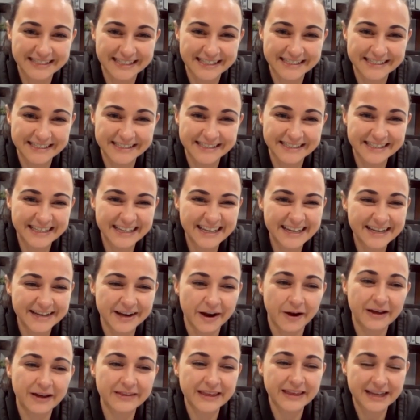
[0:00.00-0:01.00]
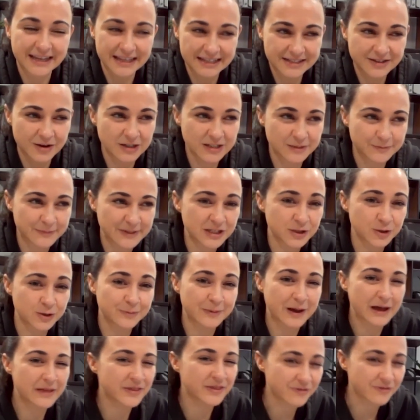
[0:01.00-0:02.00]
And I think it's got to be done
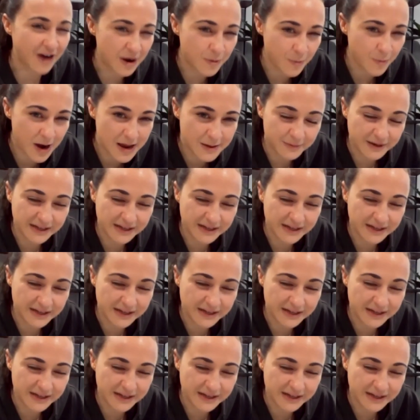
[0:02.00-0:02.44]
about the right way,